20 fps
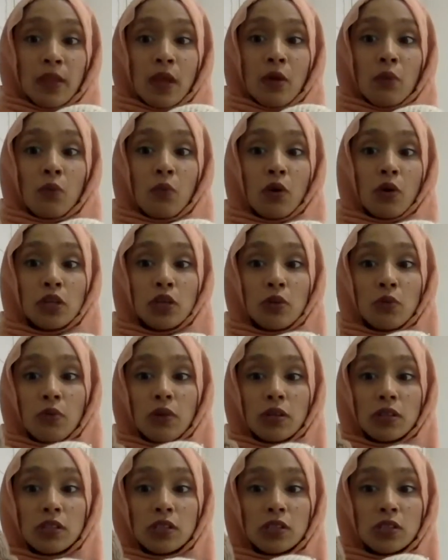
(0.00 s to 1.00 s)
What you
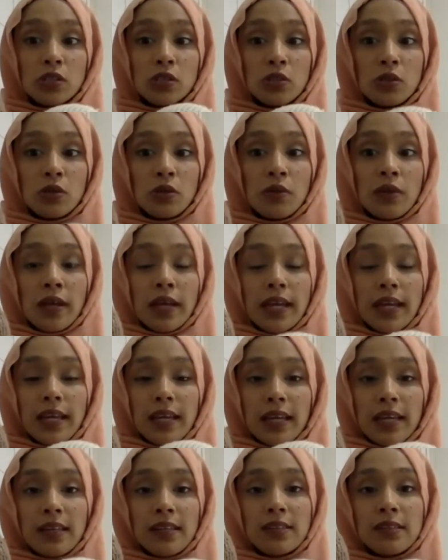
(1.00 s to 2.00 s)
want to do
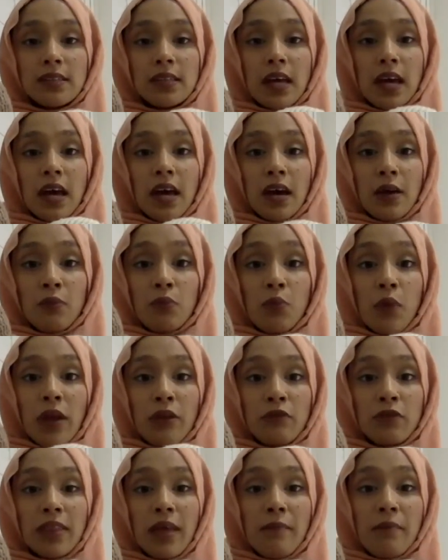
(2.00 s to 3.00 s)
is
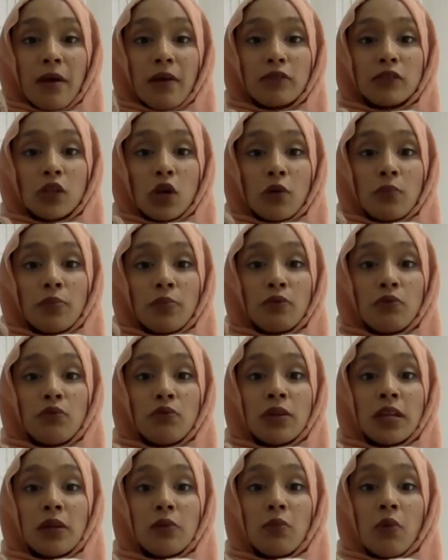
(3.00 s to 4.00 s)
wait for that mouth to open
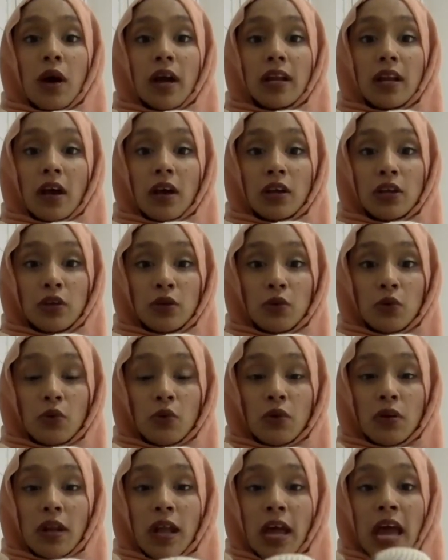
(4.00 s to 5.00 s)
really wide like a
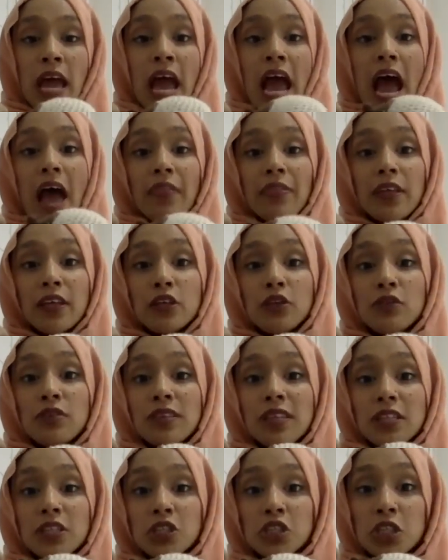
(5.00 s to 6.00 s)
yawn and then use
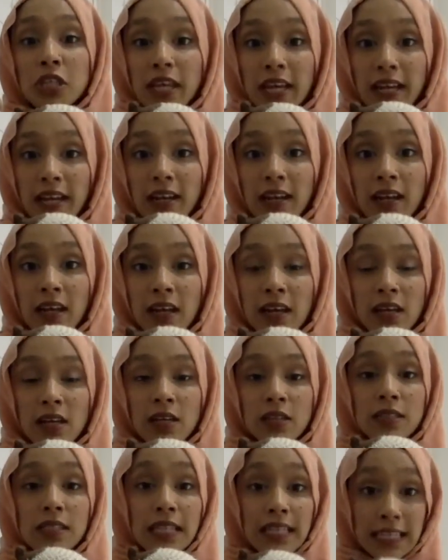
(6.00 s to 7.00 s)
the chin
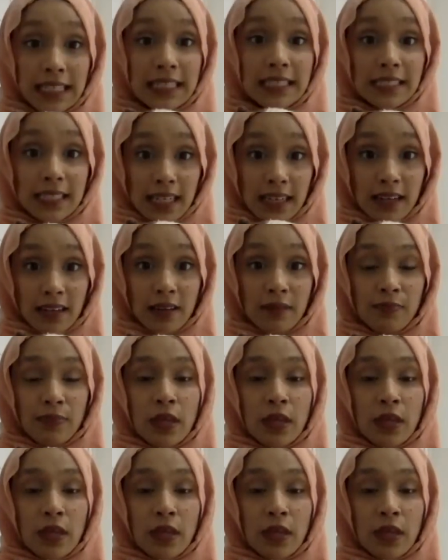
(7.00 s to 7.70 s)
to lead in.